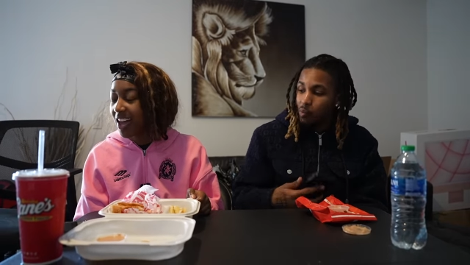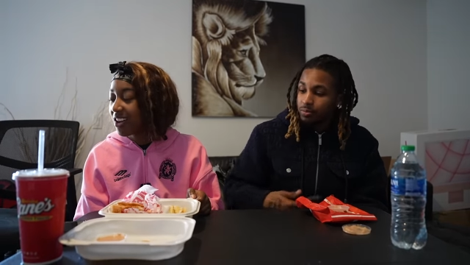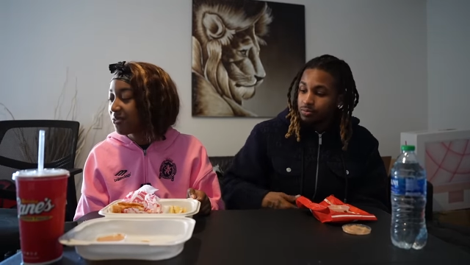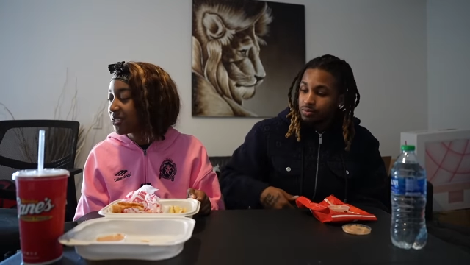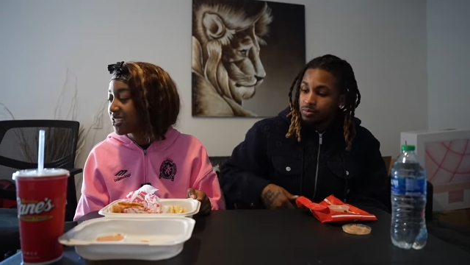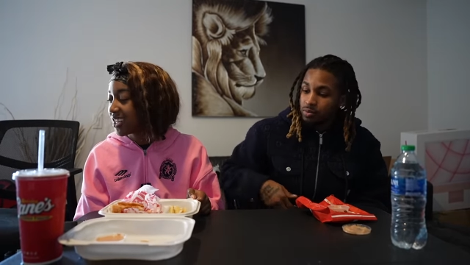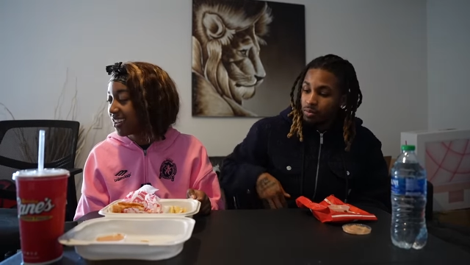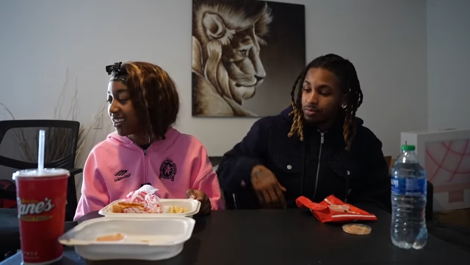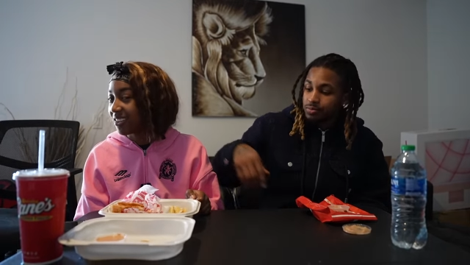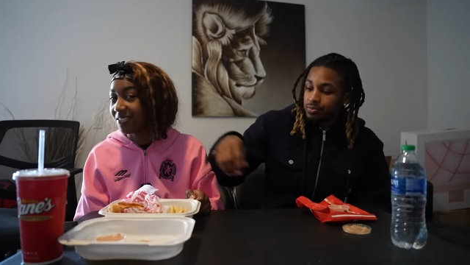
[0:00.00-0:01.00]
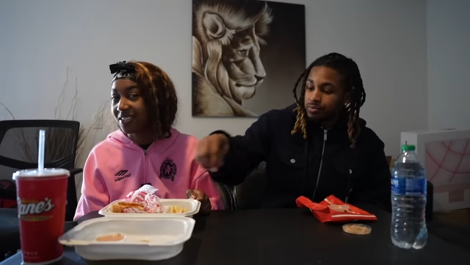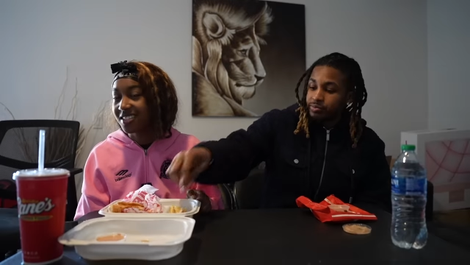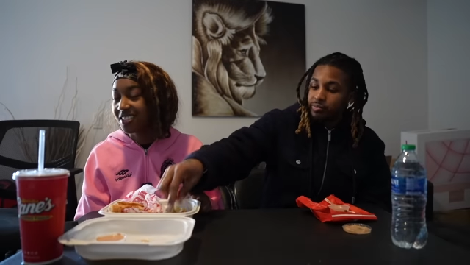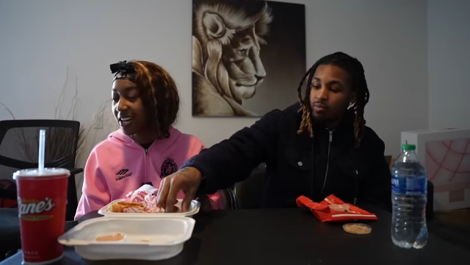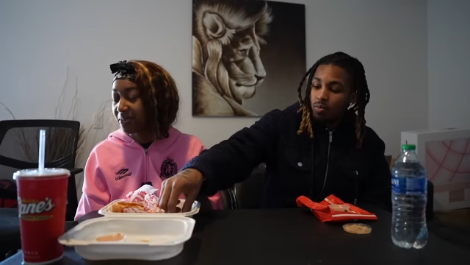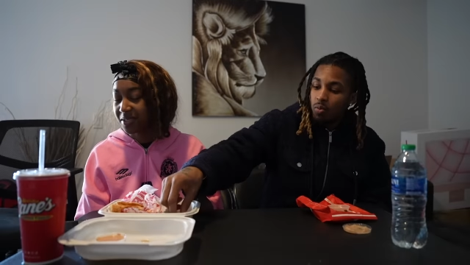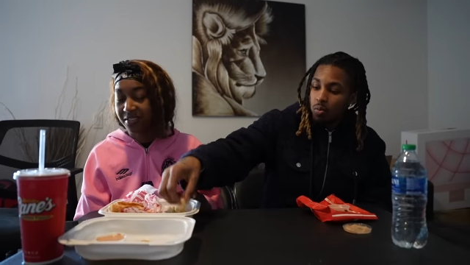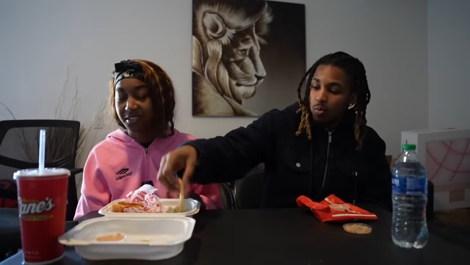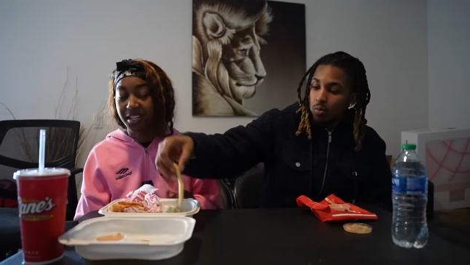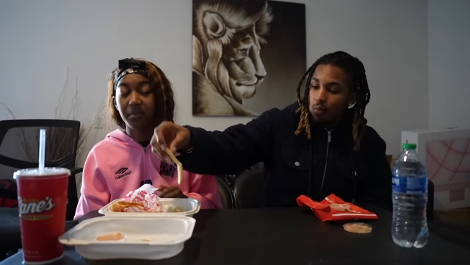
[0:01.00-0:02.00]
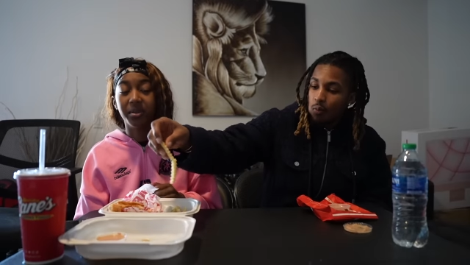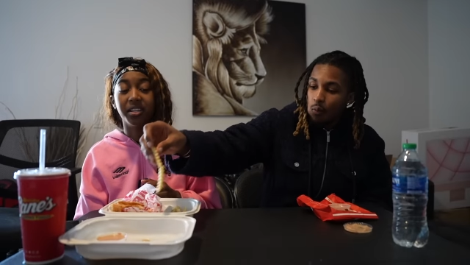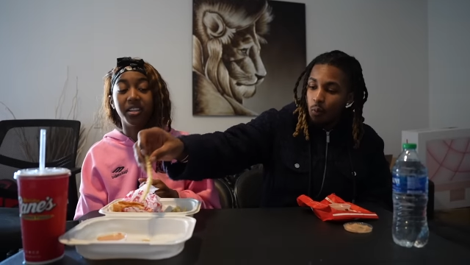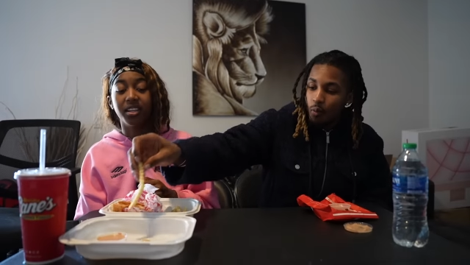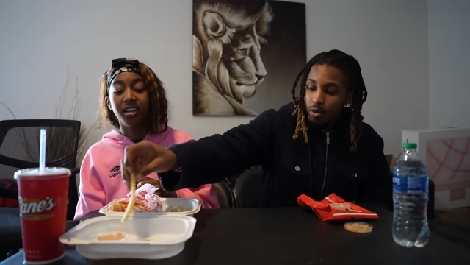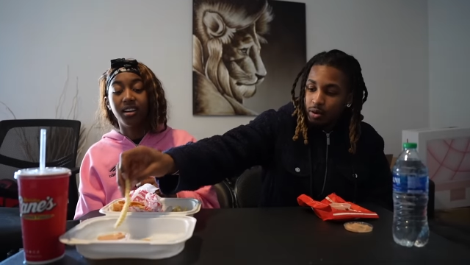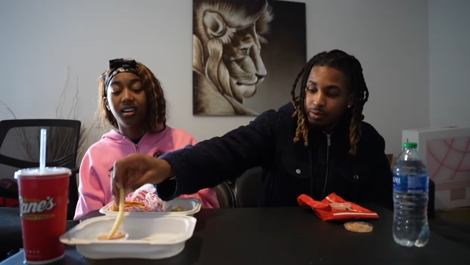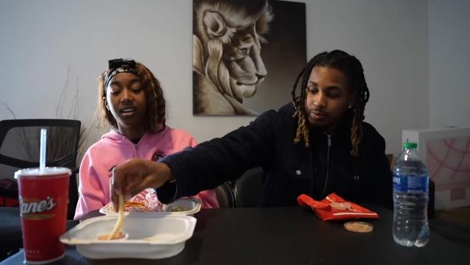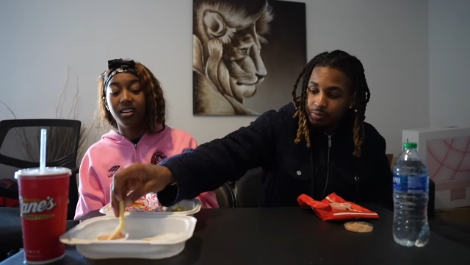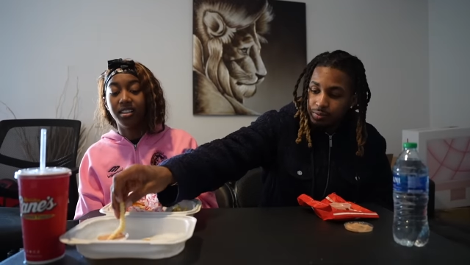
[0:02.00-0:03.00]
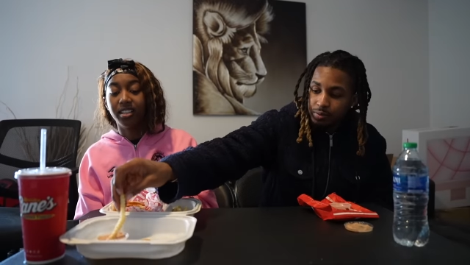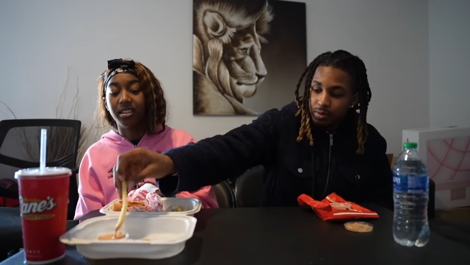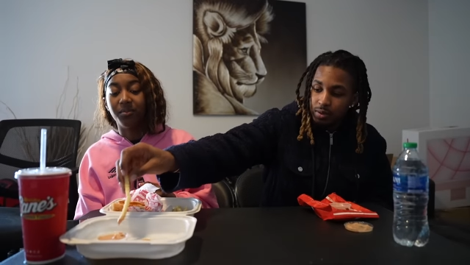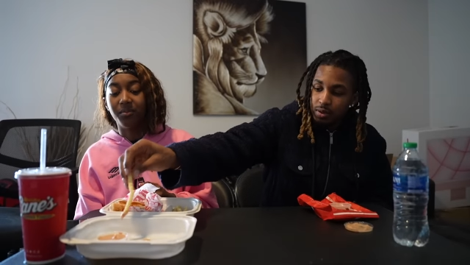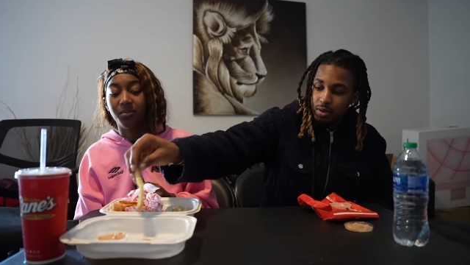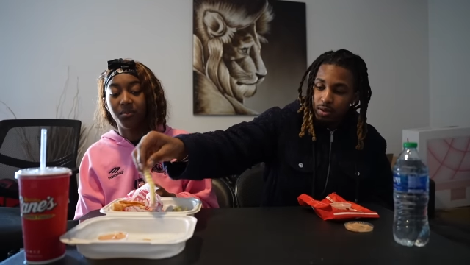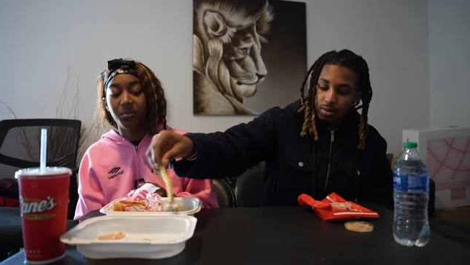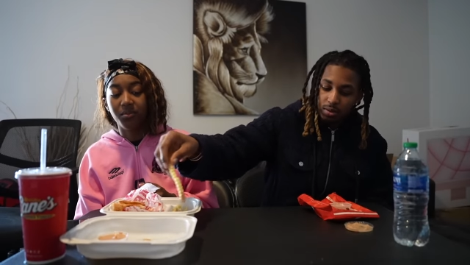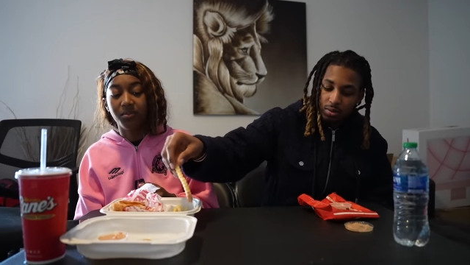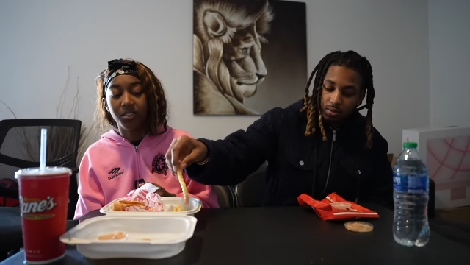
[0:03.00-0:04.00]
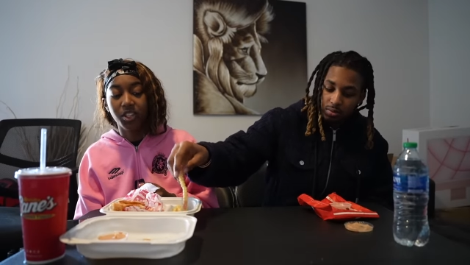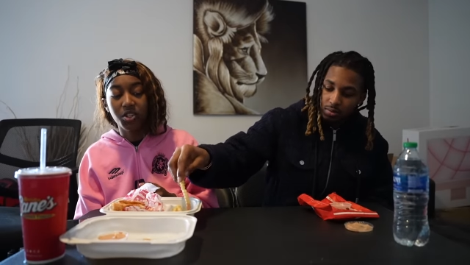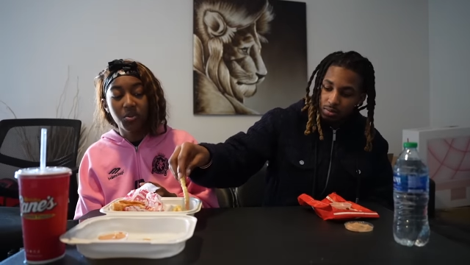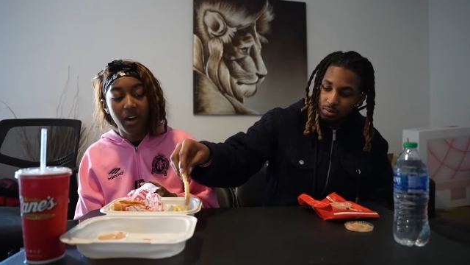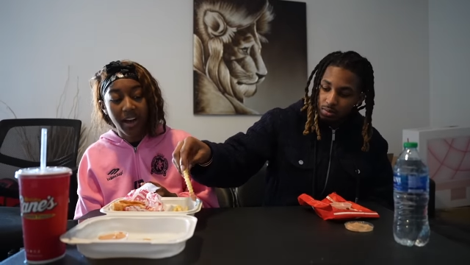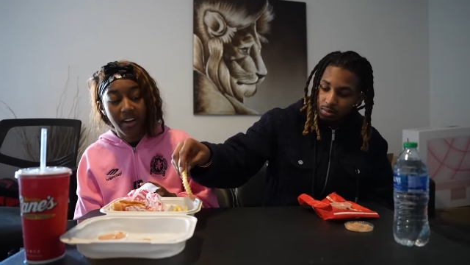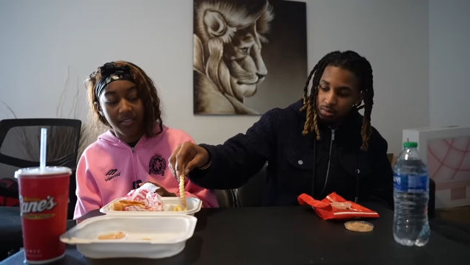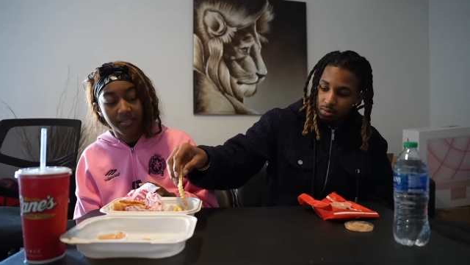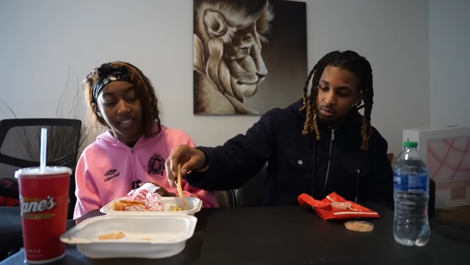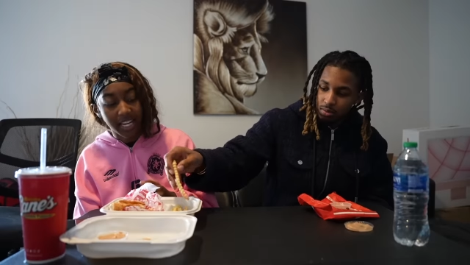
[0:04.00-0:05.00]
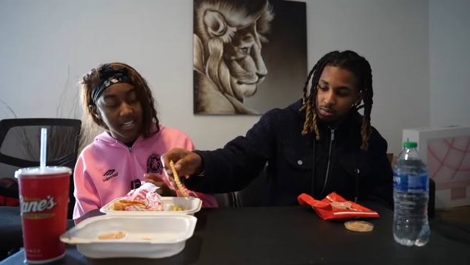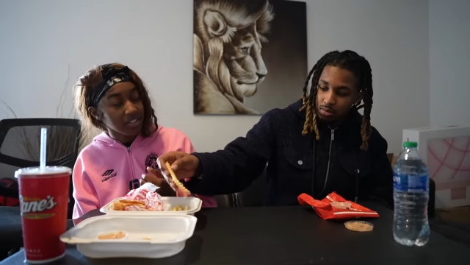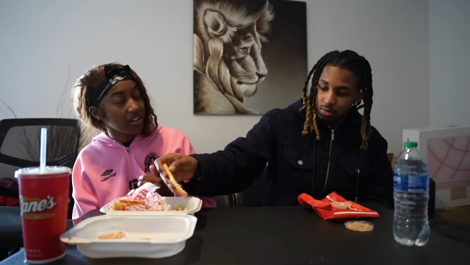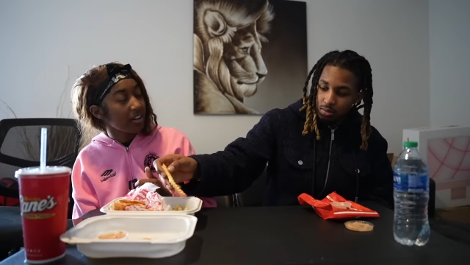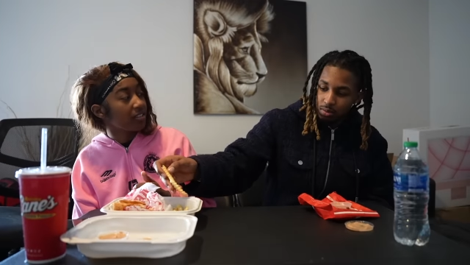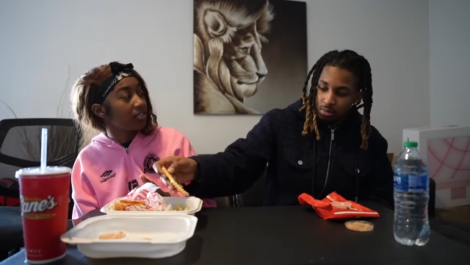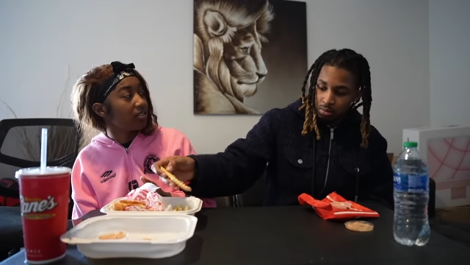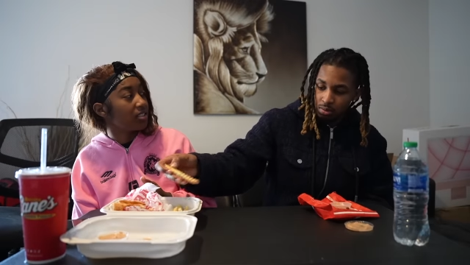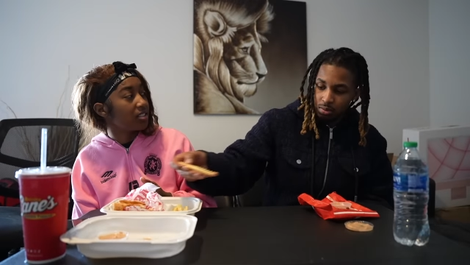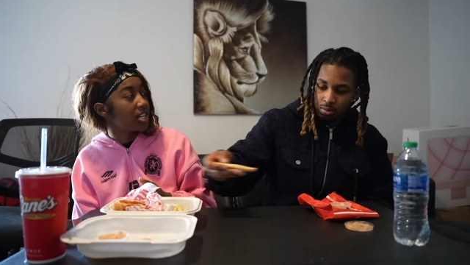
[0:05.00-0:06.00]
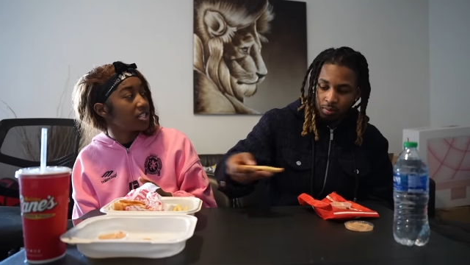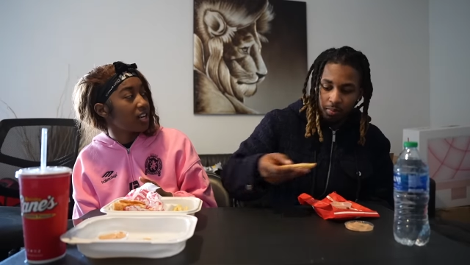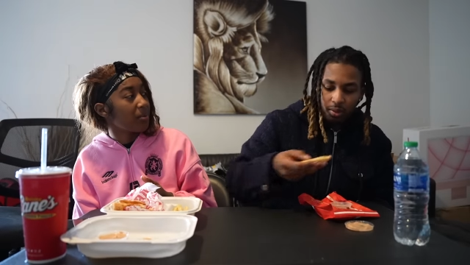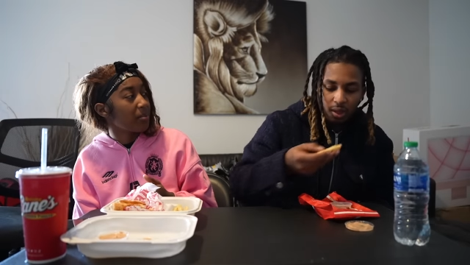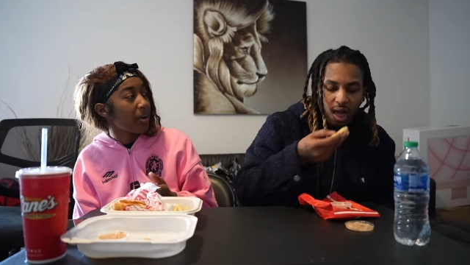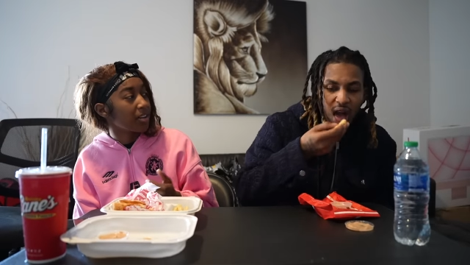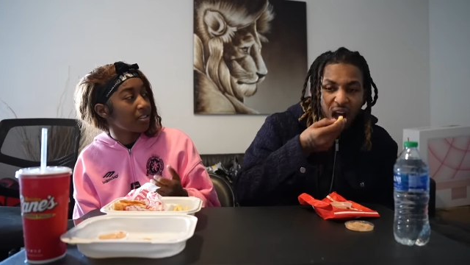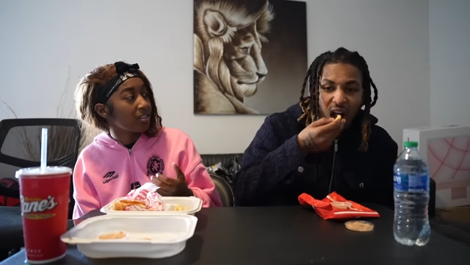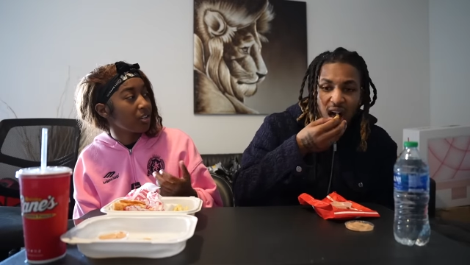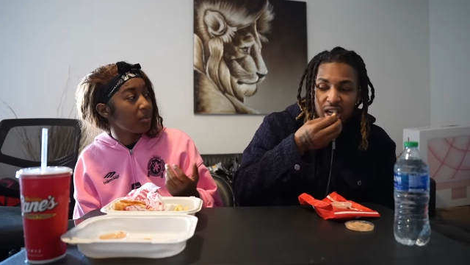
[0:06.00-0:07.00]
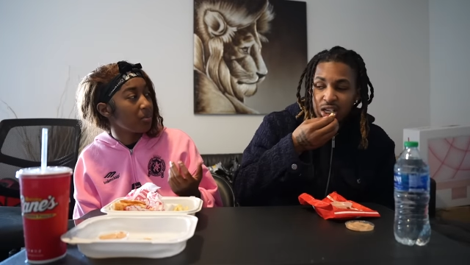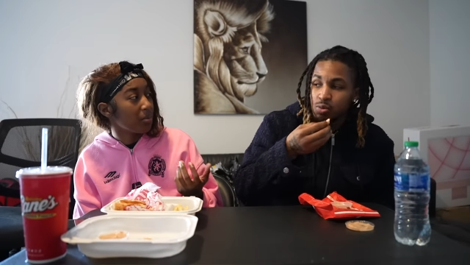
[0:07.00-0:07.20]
Speaker 1: every time stops every time, but um, you have Dejan. Dejan practically your